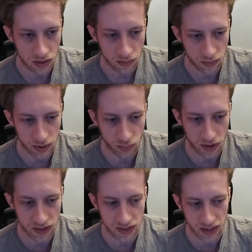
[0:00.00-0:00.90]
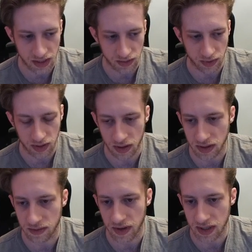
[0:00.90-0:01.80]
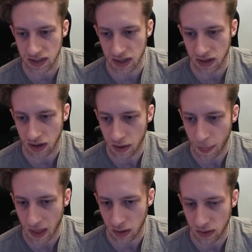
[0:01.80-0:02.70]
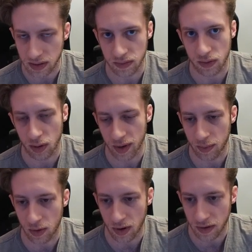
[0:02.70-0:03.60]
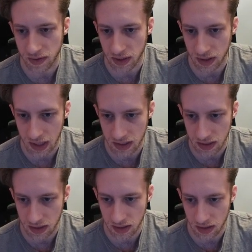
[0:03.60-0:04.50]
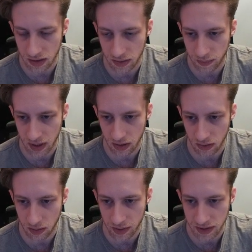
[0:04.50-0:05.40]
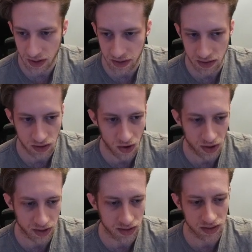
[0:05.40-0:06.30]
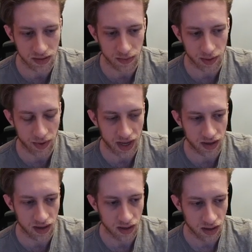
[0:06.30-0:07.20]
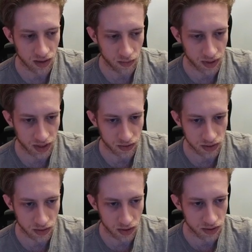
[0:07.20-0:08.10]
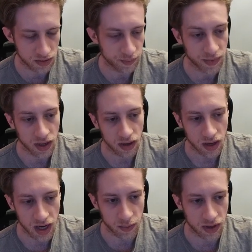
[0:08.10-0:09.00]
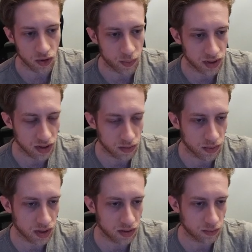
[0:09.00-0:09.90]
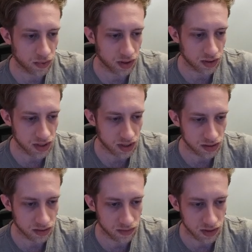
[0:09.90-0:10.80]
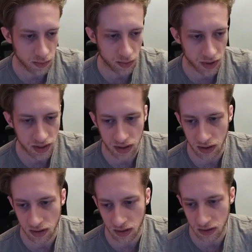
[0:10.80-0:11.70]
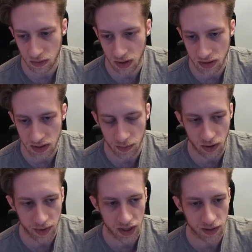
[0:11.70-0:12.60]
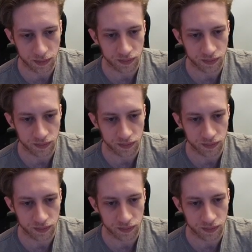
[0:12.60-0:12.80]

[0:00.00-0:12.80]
be pretty selective with our defense there and look to 4-bet more often against the bigger 3-bet size. Calling just is really bad when they go so large. Anyway, open king queen, really good texture for the small blind here. Gonna do lots of small betting.